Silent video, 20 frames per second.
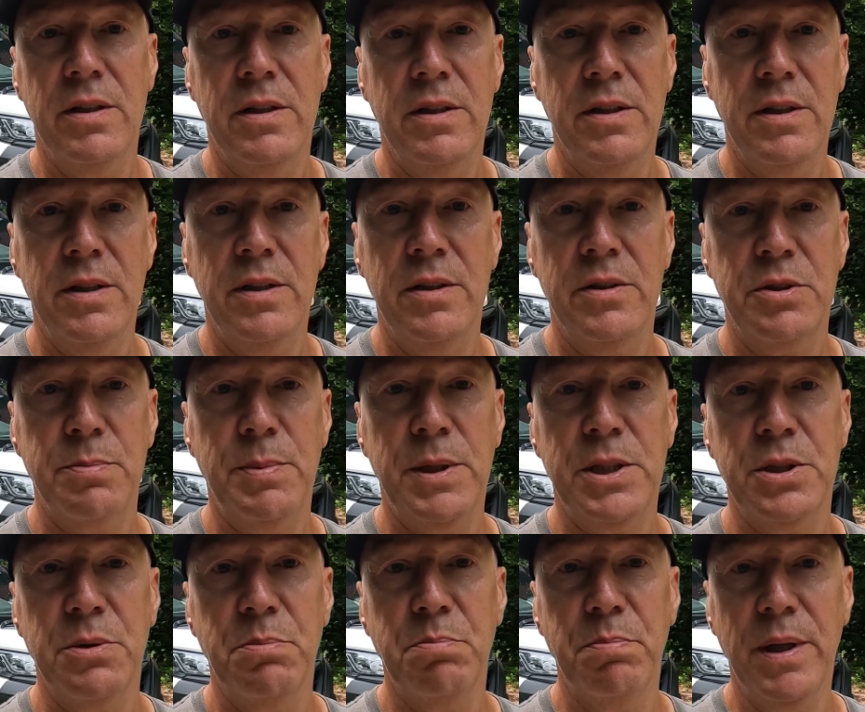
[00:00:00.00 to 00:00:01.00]
a
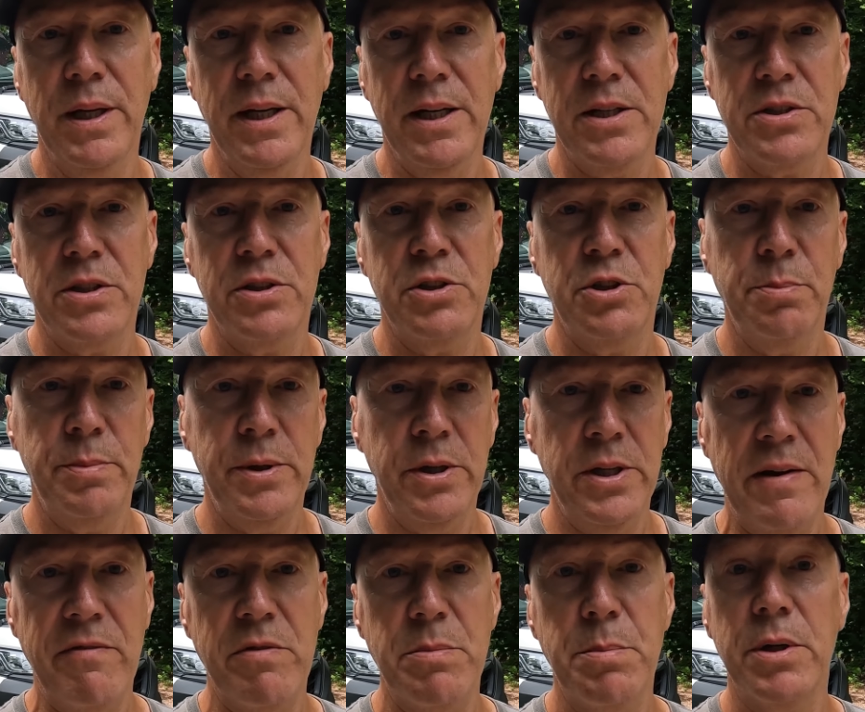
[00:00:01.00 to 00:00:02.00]
special place that should be
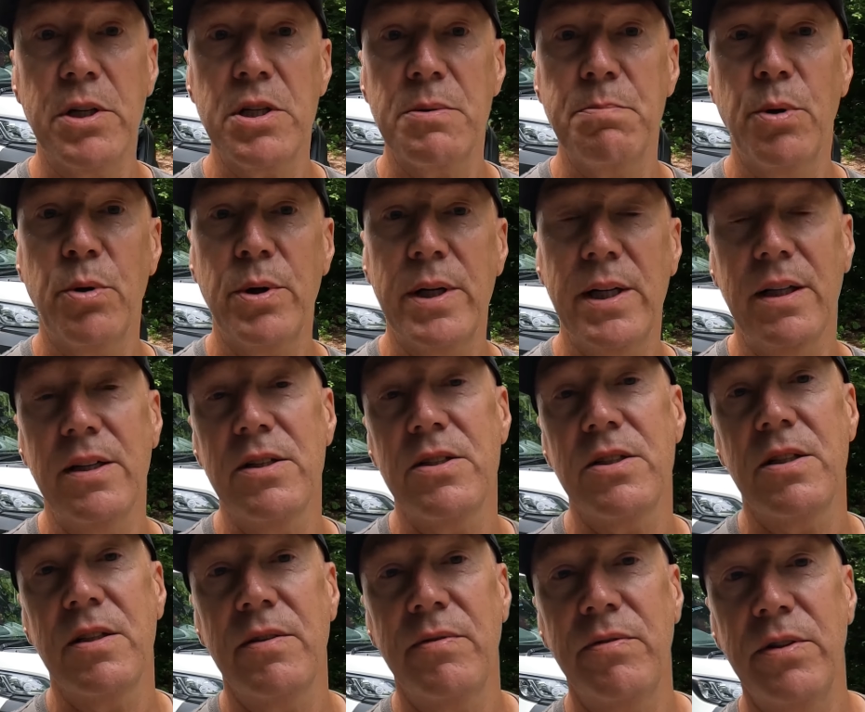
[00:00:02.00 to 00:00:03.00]
on everybody's bucket
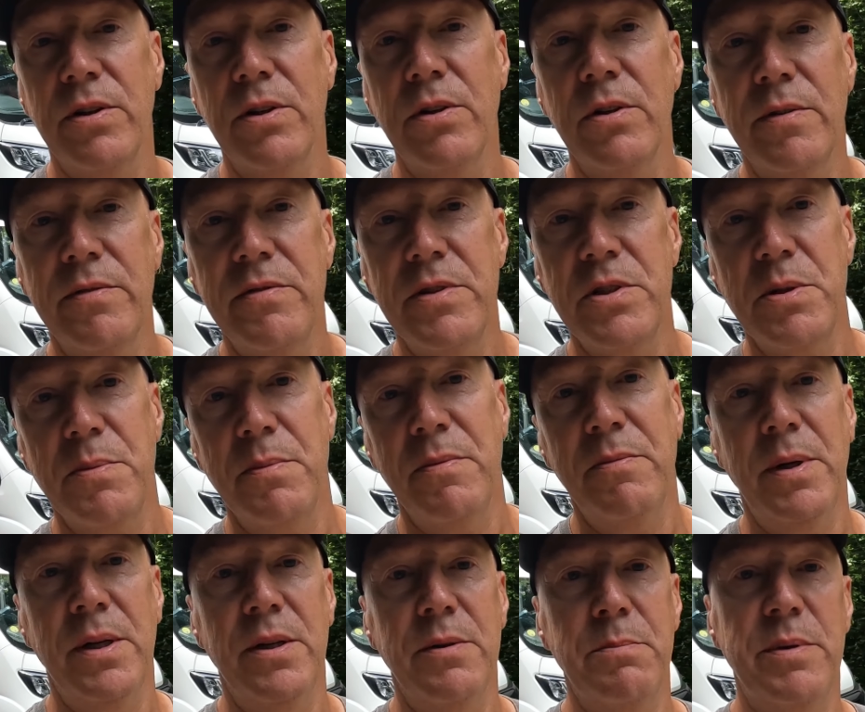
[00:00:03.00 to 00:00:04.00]
list if you're going to
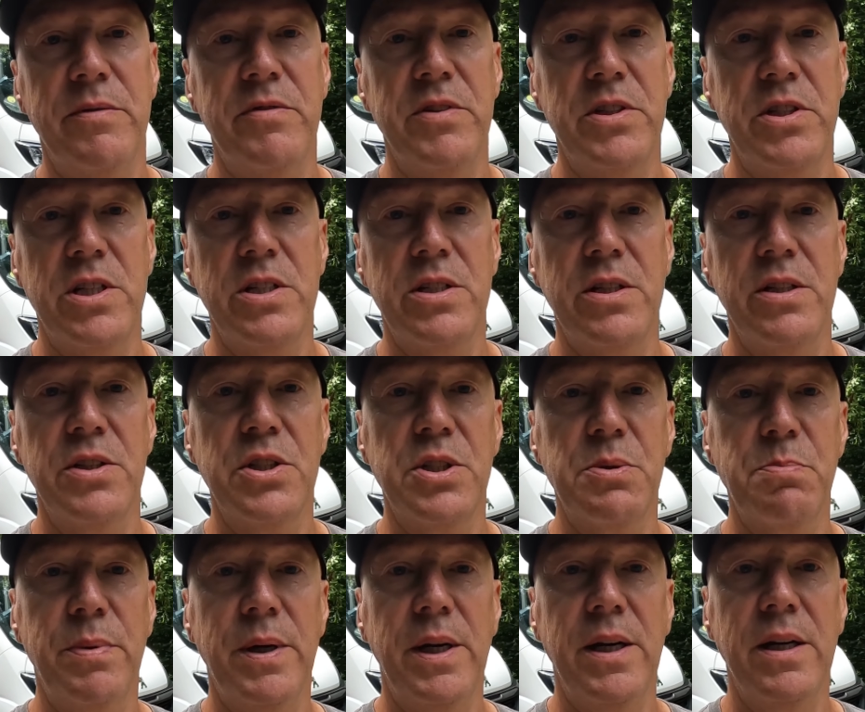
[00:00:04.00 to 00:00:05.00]
be visiting
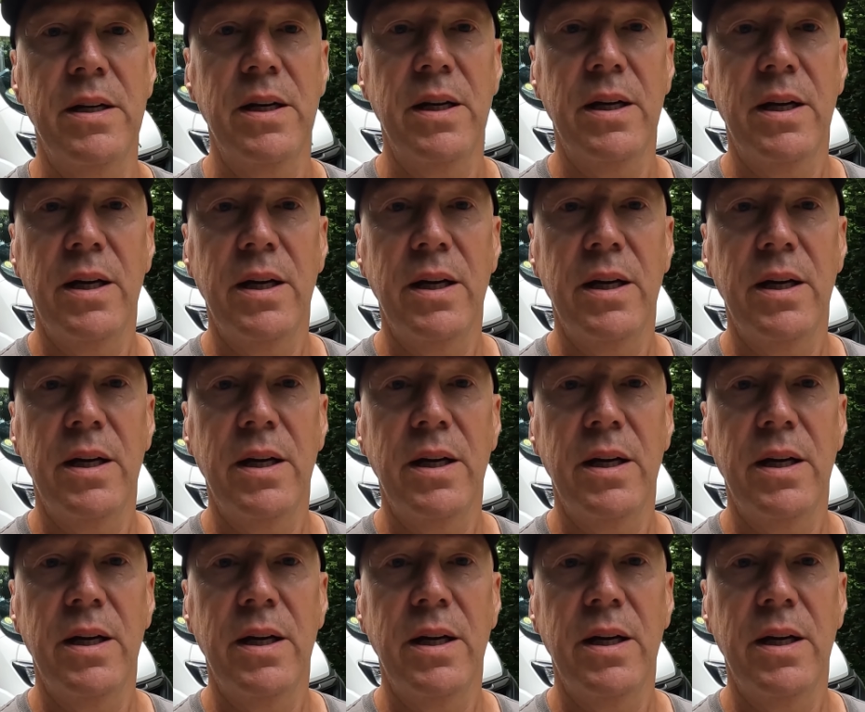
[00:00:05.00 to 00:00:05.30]
Spain.